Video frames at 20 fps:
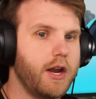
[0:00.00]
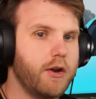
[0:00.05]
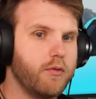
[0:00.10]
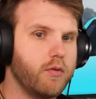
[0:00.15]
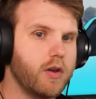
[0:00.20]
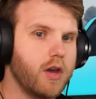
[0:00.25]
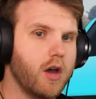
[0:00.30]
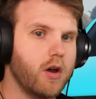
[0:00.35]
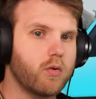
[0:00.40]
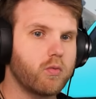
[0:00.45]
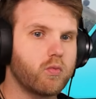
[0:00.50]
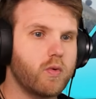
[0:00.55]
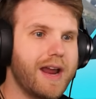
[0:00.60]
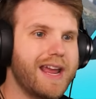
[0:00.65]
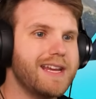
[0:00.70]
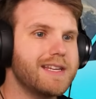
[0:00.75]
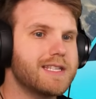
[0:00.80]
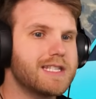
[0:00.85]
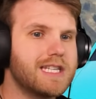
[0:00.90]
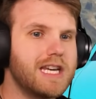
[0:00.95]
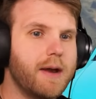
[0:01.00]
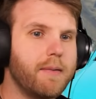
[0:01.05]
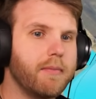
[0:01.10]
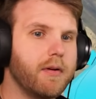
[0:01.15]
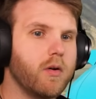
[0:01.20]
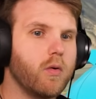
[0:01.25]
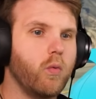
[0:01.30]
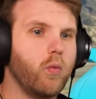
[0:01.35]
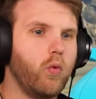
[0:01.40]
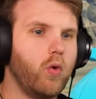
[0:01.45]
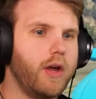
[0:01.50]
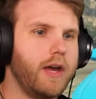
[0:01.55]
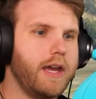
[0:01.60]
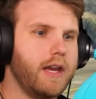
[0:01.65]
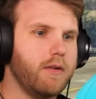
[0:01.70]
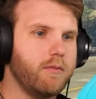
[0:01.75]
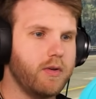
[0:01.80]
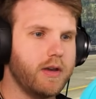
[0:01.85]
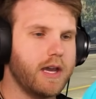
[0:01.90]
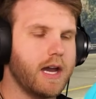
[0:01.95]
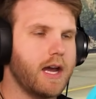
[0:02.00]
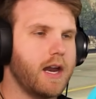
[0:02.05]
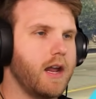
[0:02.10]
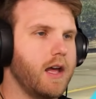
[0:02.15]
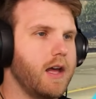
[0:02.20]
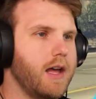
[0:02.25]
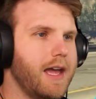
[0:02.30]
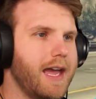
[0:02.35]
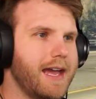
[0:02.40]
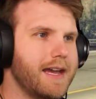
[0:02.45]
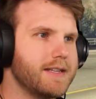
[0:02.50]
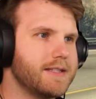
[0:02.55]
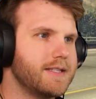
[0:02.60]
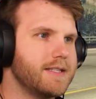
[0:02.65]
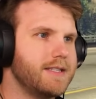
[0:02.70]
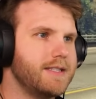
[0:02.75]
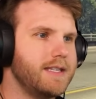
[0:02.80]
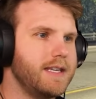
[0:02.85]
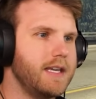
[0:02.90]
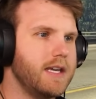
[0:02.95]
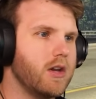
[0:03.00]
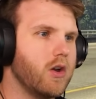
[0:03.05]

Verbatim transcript: here we go. Race number one. We got SZ